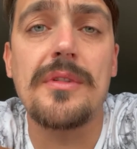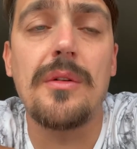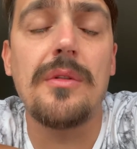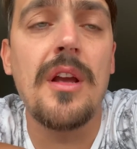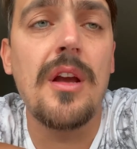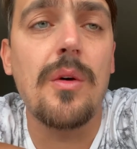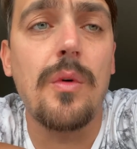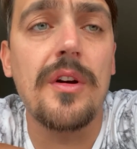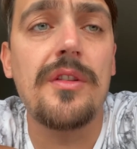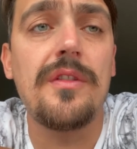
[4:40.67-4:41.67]
Now,
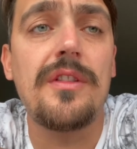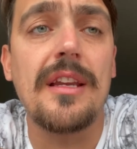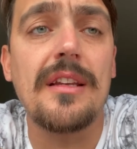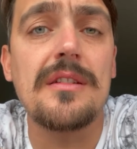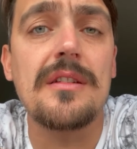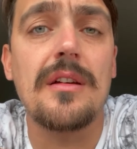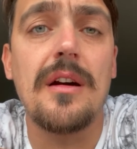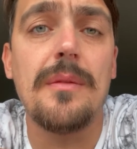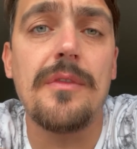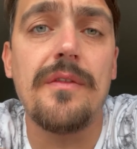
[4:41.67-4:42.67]
one of the things
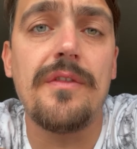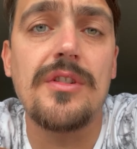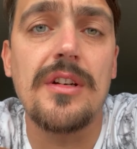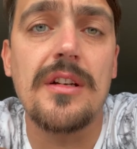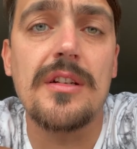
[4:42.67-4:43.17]
Virginia